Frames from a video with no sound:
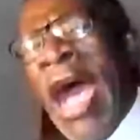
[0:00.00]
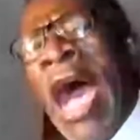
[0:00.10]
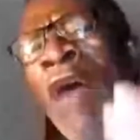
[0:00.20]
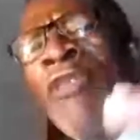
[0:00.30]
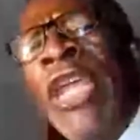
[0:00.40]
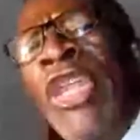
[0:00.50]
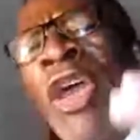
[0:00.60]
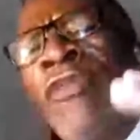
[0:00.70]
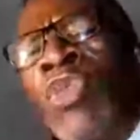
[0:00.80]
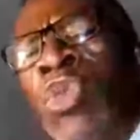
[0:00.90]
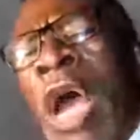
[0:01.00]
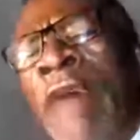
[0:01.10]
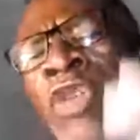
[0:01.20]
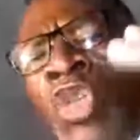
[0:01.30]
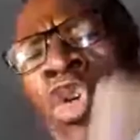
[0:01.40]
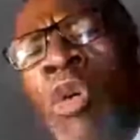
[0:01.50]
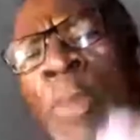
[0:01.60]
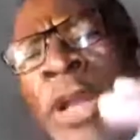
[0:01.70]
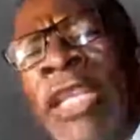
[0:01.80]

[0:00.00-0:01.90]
How can you have 22